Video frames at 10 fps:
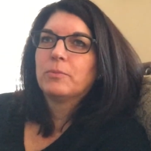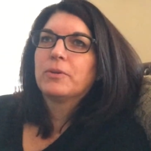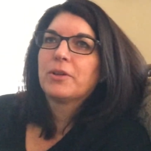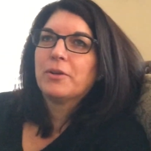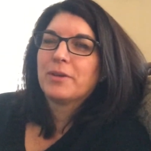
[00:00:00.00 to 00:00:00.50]

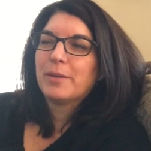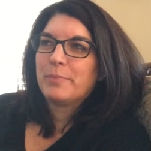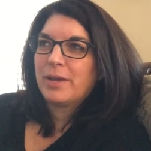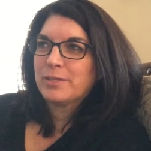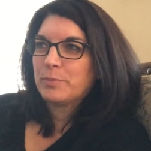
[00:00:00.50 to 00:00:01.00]
we'll go
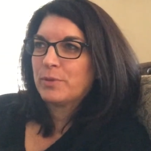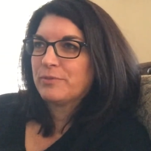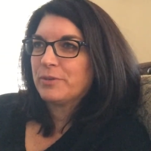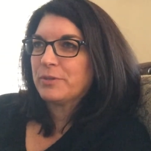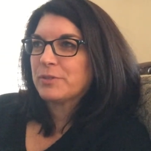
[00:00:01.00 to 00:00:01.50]
get
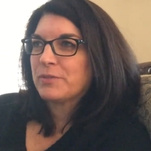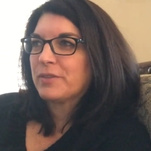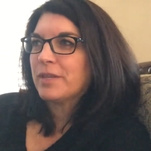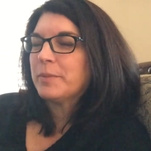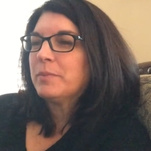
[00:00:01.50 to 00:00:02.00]
passport photos
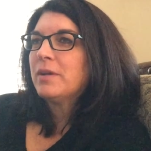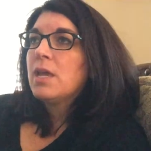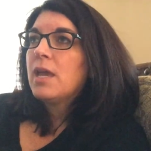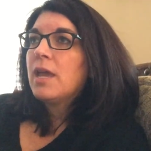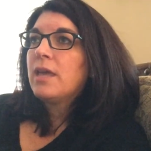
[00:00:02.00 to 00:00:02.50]
for them.
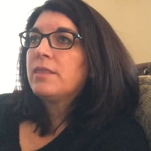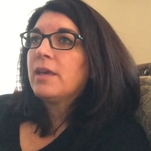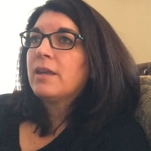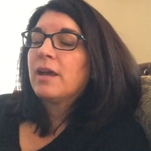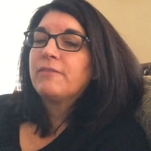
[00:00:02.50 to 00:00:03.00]
And
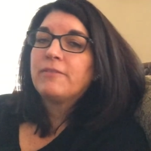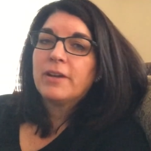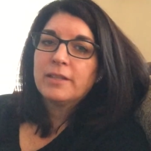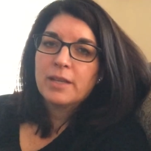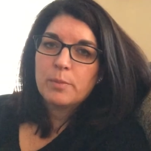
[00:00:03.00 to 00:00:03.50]
then I
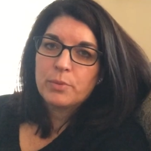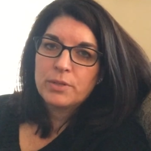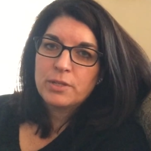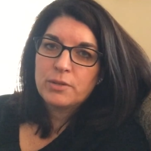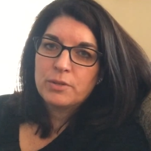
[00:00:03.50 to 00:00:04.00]
finally got
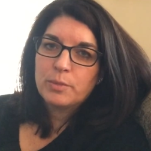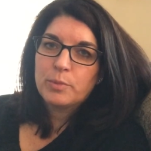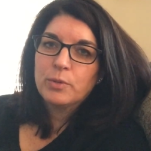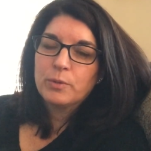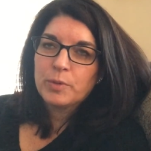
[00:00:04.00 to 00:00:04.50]
Bryn to go to the
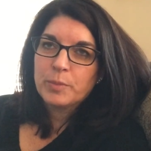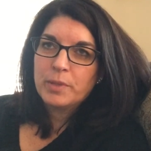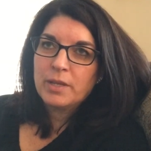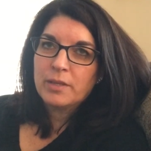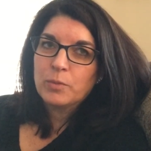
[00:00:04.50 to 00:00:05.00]
pool with
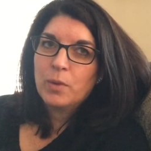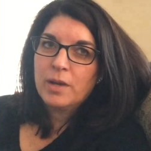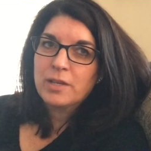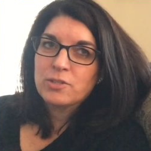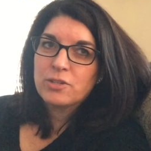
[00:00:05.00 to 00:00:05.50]
me at the
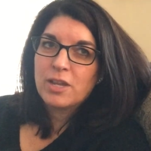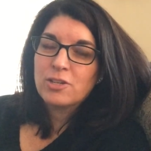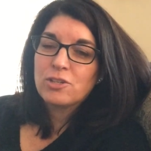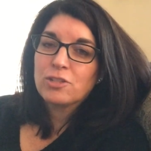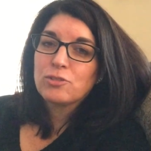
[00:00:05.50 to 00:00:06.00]
Y yesterday,
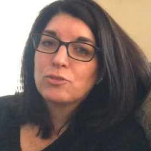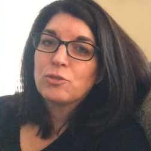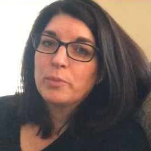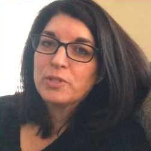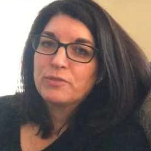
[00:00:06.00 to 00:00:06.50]
and she had
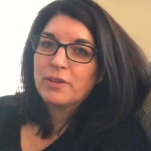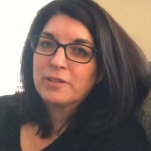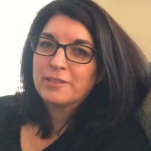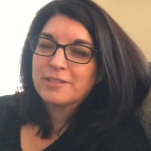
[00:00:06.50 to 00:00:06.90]
so much fun on the